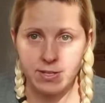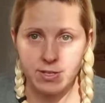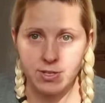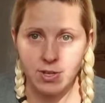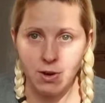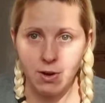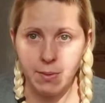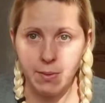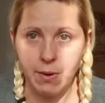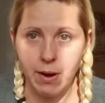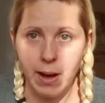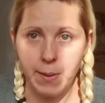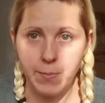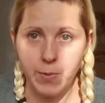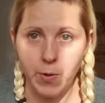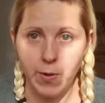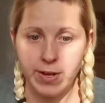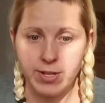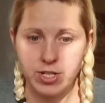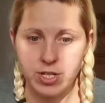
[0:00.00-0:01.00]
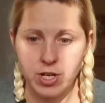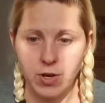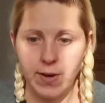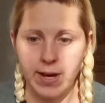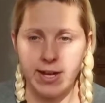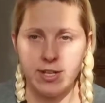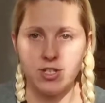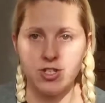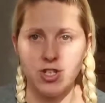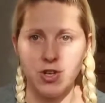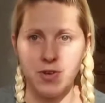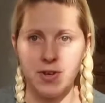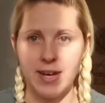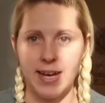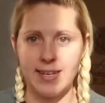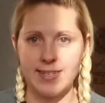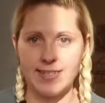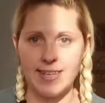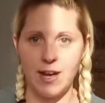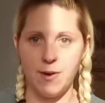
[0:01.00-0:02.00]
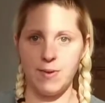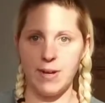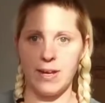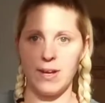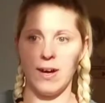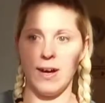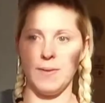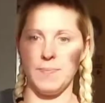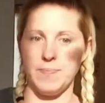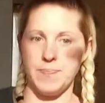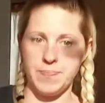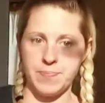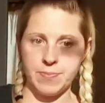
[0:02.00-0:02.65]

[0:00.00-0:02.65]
So I'm going to go ahead and show you guys now what I got.